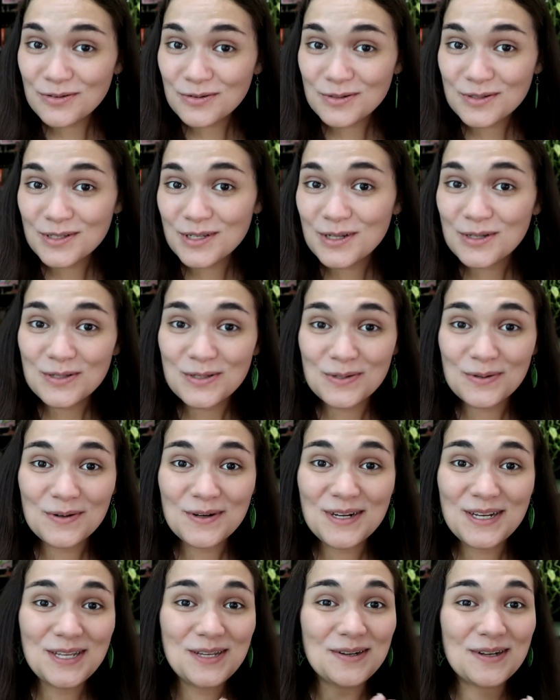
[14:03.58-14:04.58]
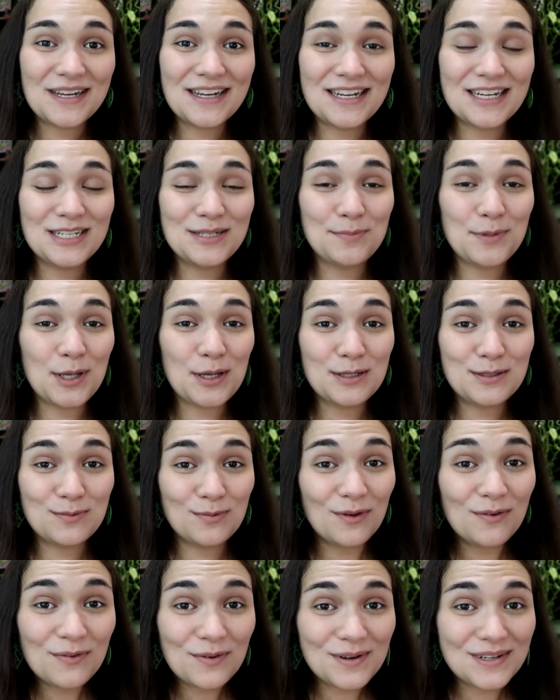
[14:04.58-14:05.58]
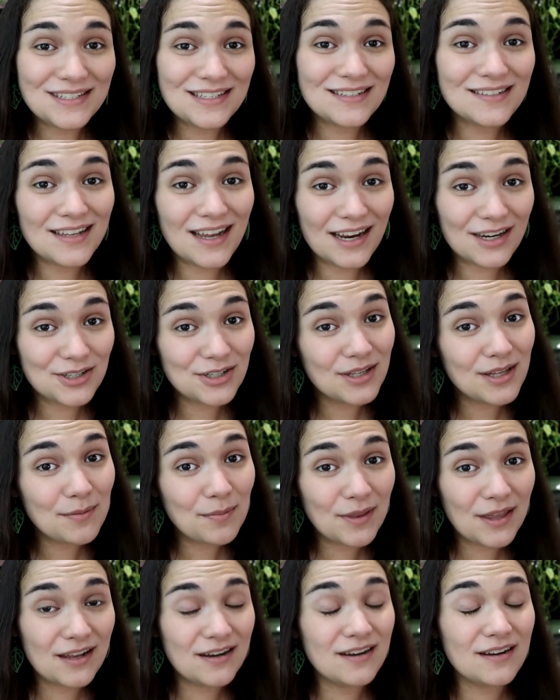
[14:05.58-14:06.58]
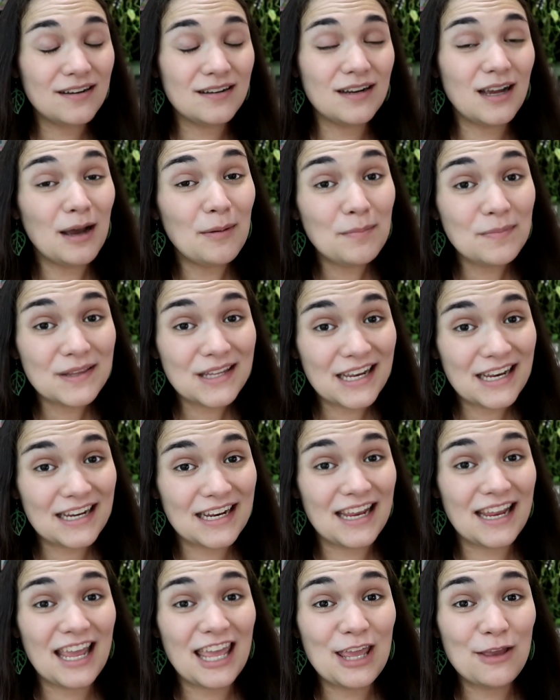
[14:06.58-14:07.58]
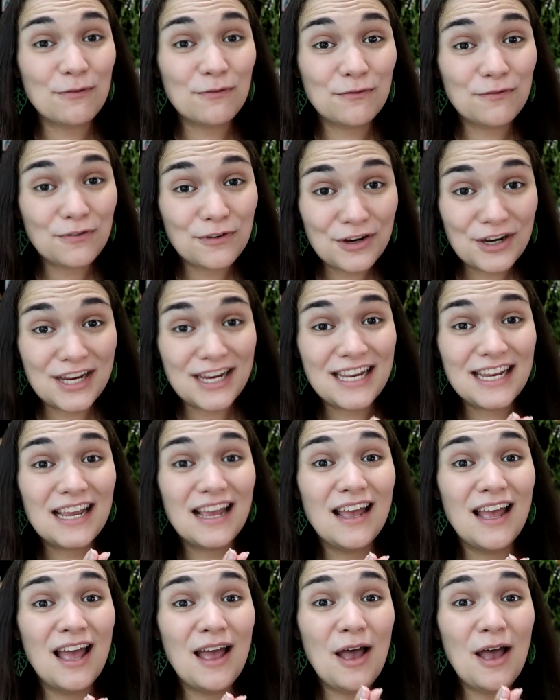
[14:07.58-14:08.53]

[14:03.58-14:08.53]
interesting story, you guys, because WolfQuest is actually planning on updating a free